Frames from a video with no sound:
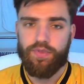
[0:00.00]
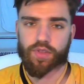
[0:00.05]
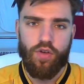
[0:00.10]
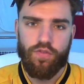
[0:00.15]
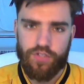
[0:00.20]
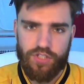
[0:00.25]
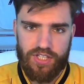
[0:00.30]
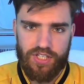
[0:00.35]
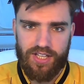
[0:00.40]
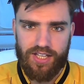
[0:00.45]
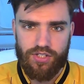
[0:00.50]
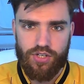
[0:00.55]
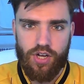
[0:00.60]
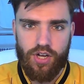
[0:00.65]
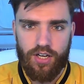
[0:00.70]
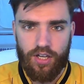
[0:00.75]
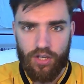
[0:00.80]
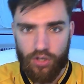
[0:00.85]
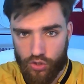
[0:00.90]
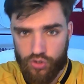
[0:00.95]
Obviously that's
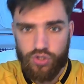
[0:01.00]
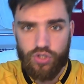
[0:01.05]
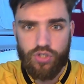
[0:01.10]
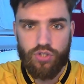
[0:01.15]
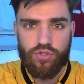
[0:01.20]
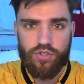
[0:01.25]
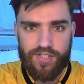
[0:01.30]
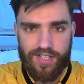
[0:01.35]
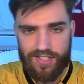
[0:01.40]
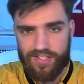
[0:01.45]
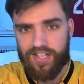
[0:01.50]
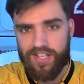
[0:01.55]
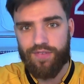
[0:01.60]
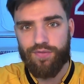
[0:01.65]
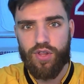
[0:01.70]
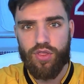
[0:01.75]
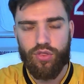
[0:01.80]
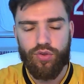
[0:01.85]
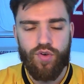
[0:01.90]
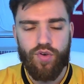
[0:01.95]
kind of logical because that's their
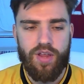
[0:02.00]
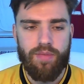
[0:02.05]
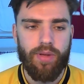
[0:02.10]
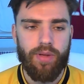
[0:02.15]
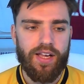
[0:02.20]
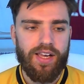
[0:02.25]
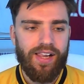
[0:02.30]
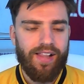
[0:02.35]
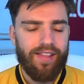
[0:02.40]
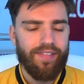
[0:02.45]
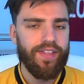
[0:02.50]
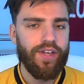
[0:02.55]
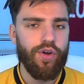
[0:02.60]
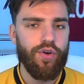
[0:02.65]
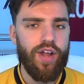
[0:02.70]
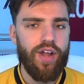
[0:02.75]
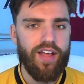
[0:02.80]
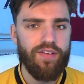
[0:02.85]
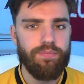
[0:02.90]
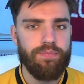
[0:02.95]
front three, but they
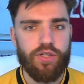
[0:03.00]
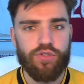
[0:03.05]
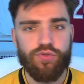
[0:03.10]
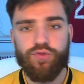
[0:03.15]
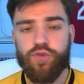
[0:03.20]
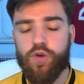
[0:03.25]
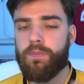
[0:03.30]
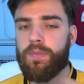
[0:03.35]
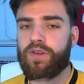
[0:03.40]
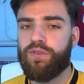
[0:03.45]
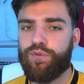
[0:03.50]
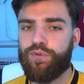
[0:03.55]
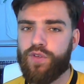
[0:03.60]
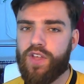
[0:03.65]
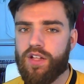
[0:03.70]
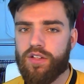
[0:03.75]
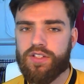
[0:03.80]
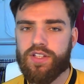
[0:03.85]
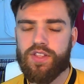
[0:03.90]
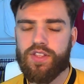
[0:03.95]
don't have much from
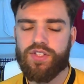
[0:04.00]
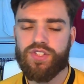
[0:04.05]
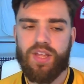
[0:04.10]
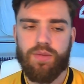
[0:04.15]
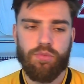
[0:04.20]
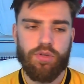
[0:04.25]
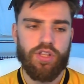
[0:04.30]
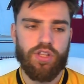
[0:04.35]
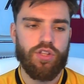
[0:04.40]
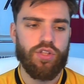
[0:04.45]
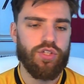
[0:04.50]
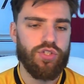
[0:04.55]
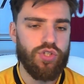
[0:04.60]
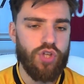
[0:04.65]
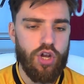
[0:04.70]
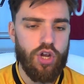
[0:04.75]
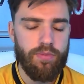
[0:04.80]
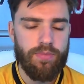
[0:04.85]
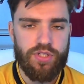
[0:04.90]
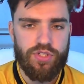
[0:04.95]
midfield in the same way that the
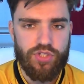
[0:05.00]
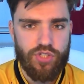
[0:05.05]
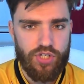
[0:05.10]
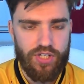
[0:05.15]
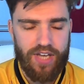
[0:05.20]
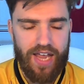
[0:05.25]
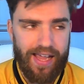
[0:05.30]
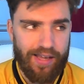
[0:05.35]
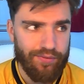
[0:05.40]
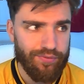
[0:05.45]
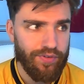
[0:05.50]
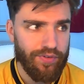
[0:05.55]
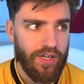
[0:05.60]
Solomons could have.